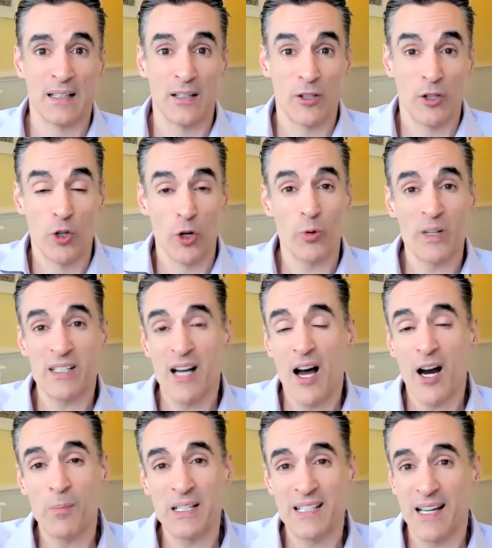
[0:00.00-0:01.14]
Your
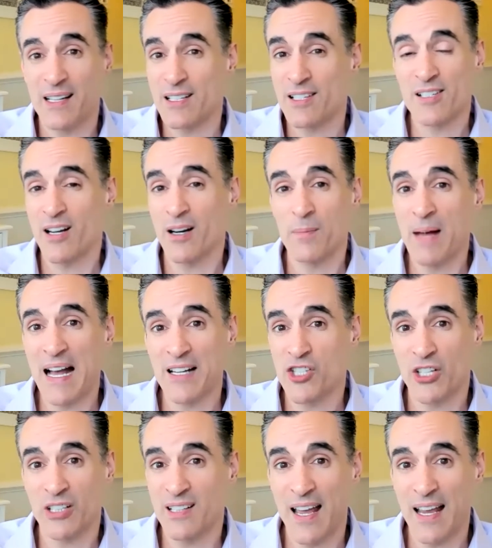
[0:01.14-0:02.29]
retirement date is not a
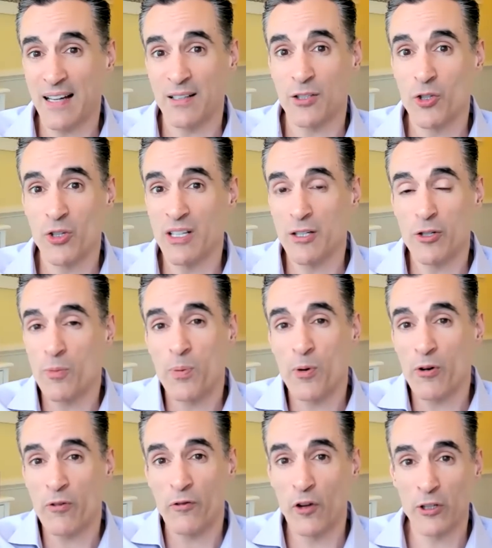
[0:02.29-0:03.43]
magic date. You need your
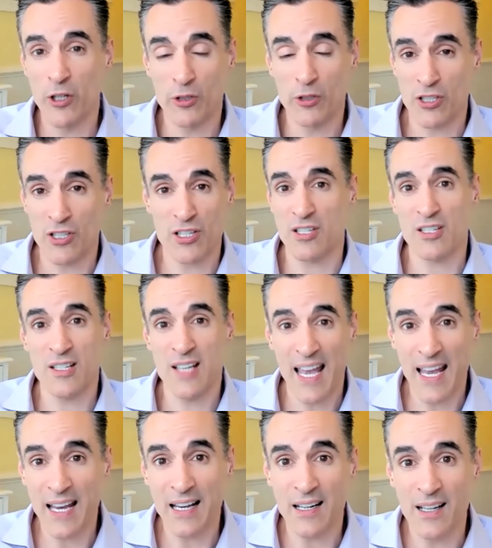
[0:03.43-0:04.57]
portfolio to
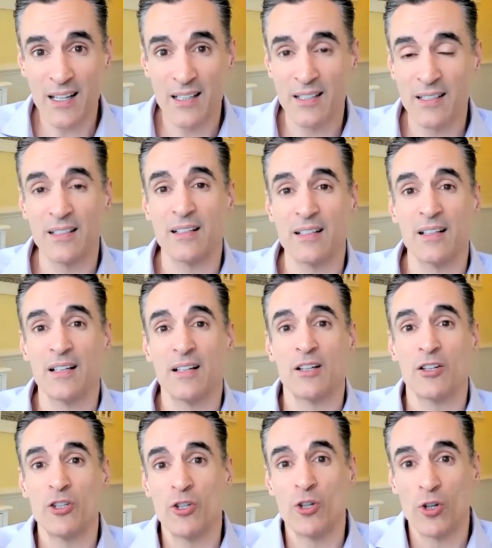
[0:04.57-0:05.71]
sustain
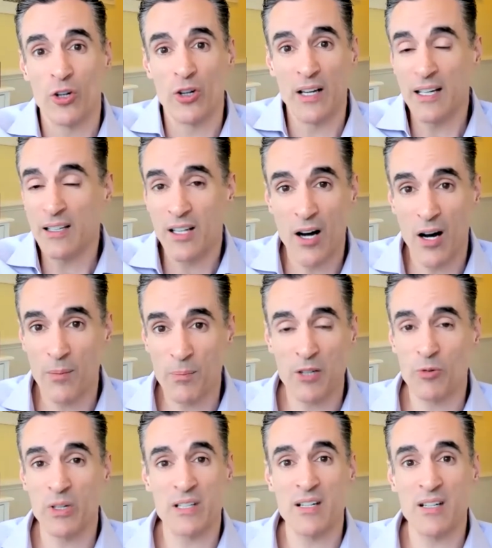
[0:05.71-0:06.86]
your income in
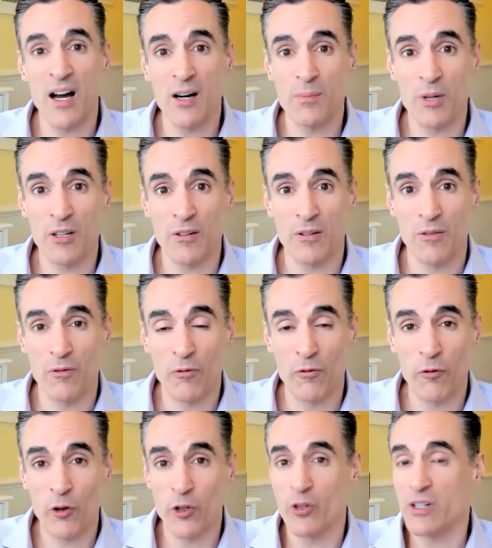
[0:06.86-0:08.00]
retirement
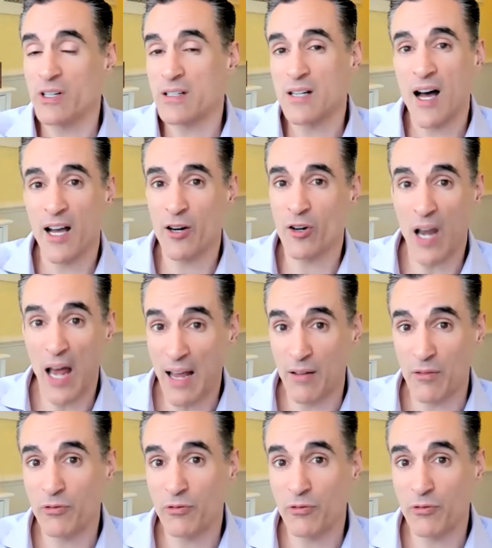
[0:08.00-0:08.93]
for your entire life